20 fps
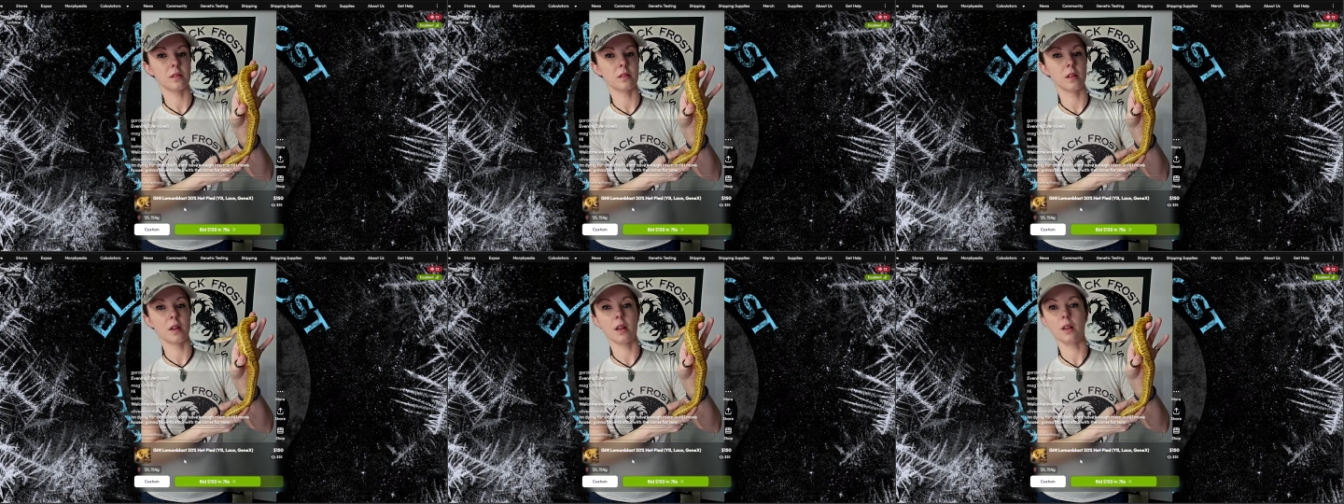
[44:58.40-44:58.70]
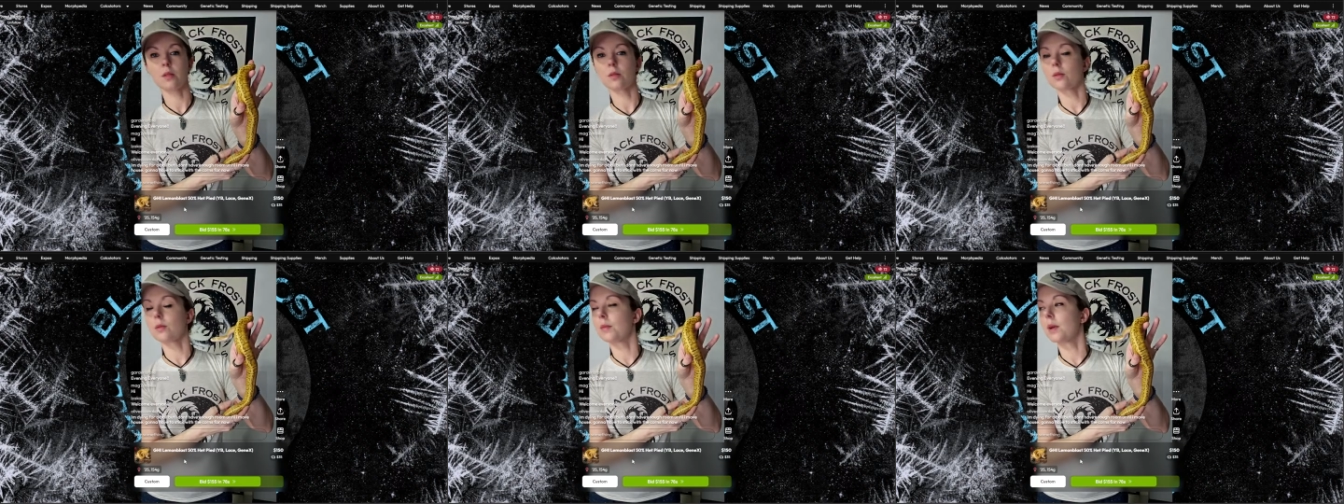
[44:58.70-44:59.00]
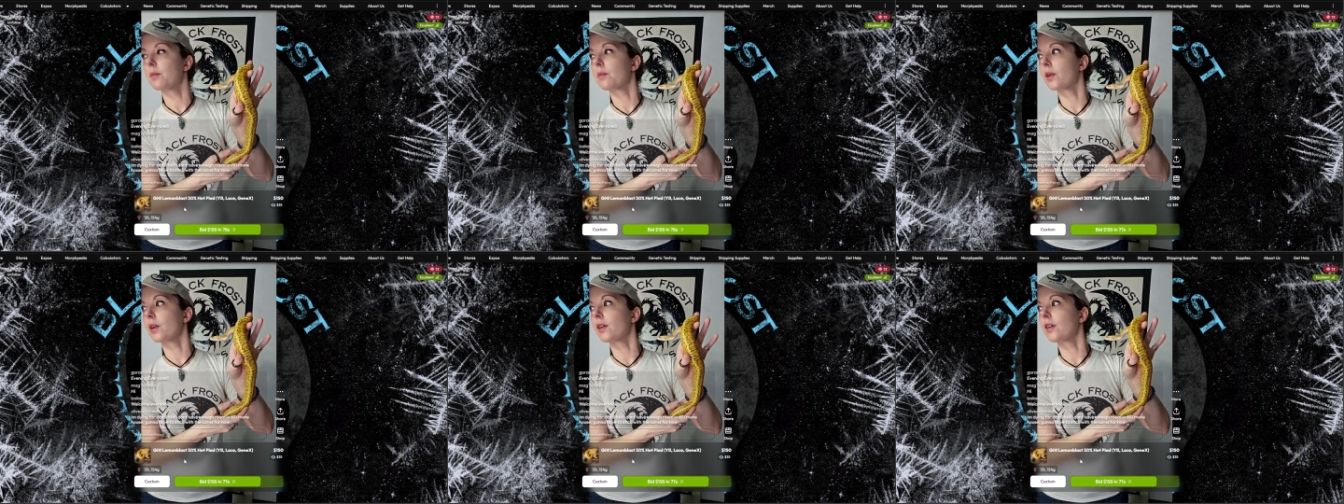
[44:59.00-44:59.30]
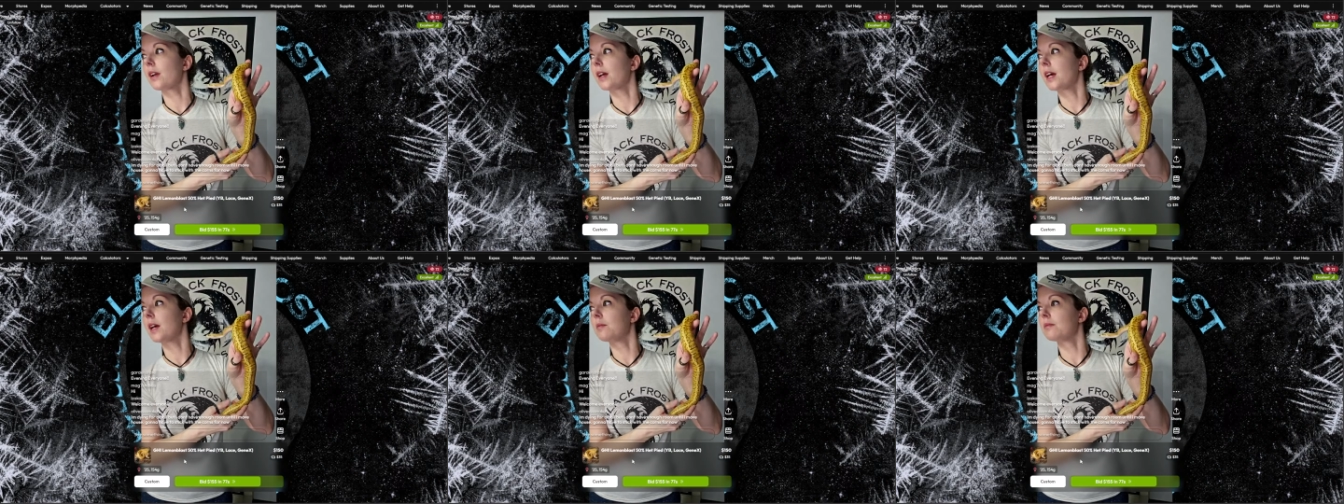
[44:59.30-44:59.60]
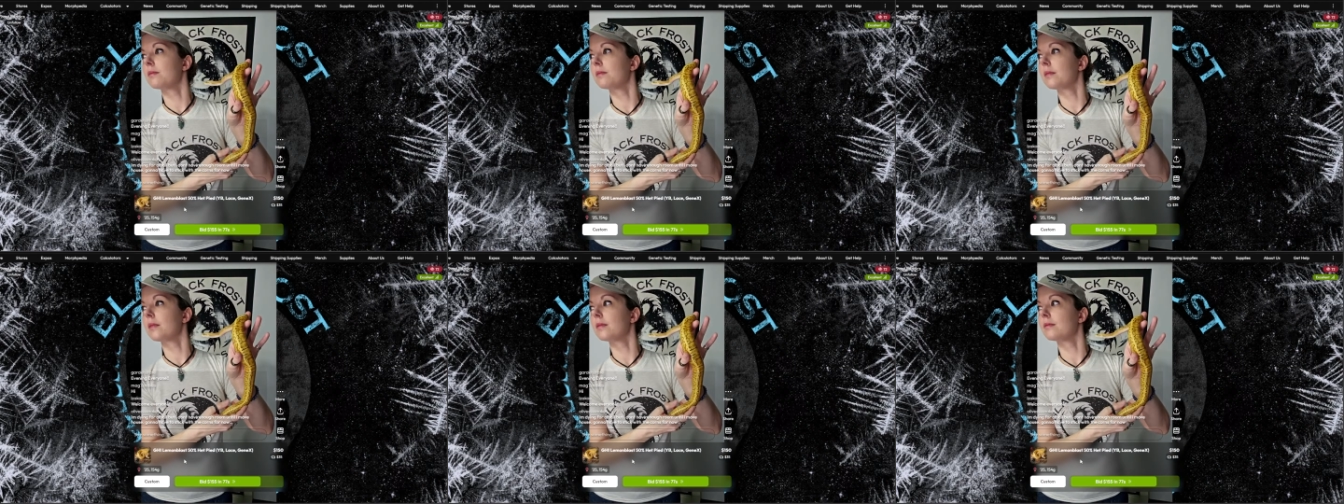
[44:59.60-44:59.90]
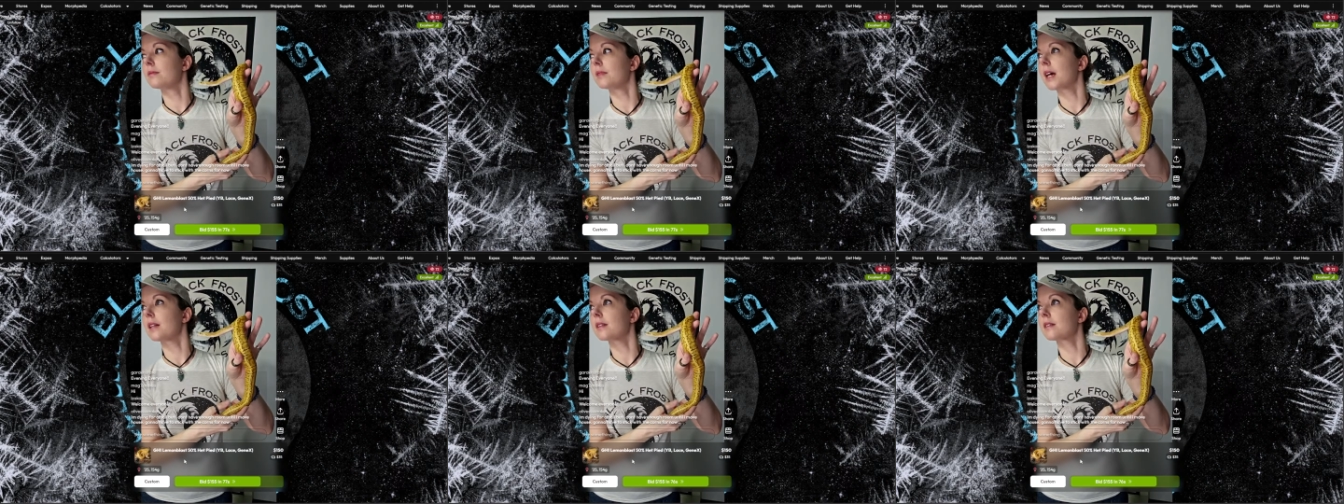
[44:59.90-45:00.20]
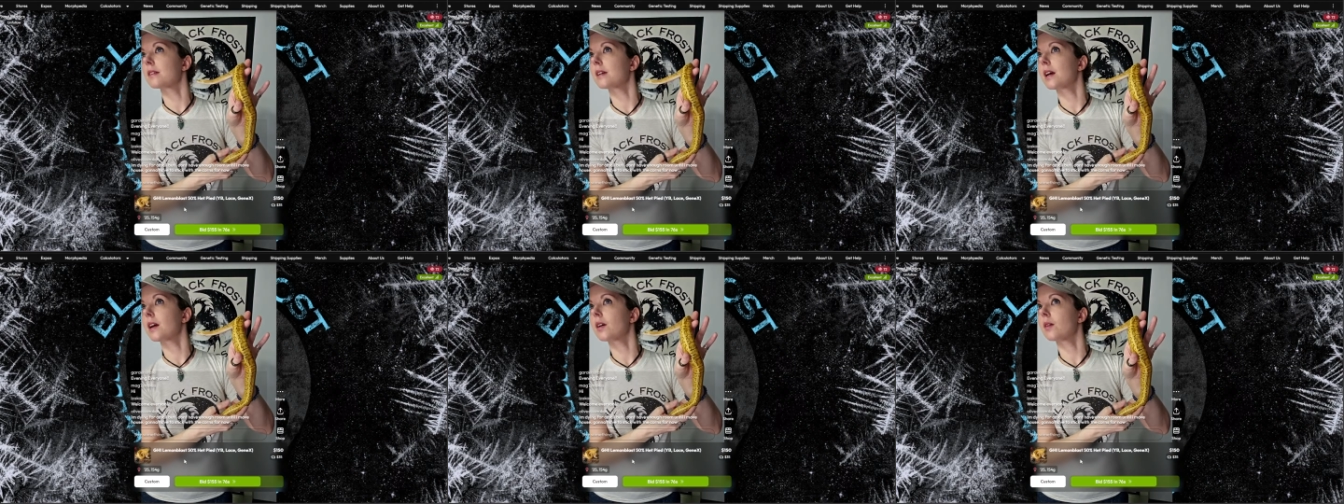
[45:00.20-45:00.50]
I don't remember her name. That's
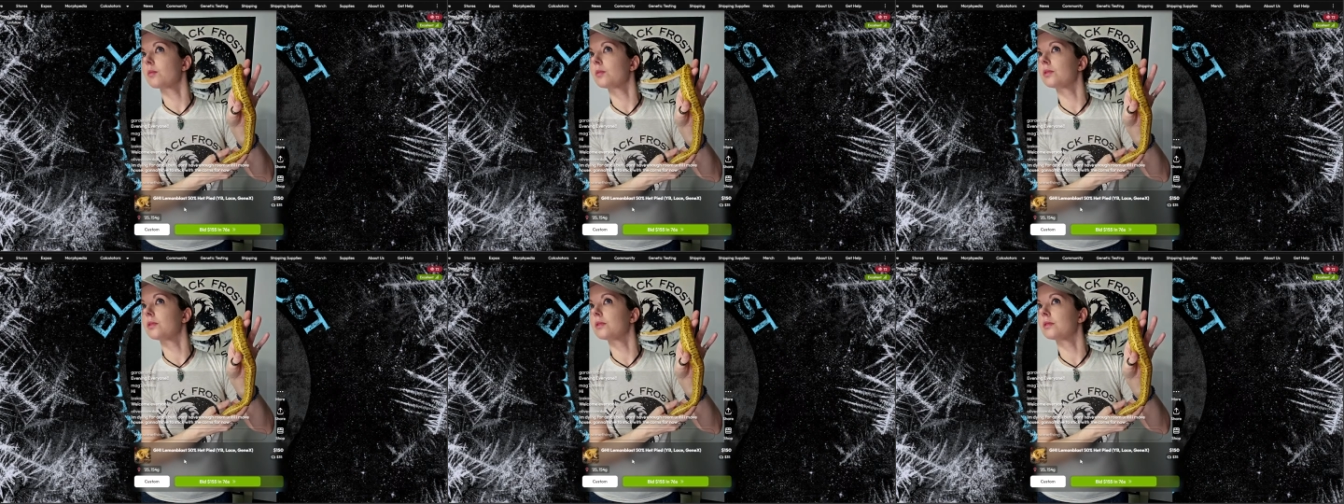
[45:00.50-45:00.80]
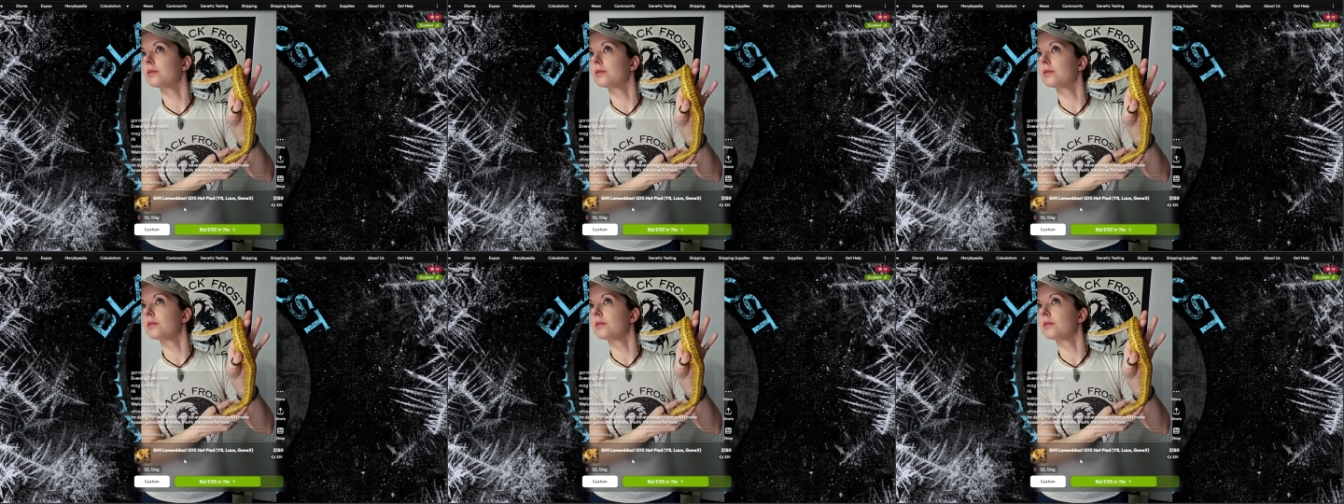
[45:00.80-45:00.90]
terrible.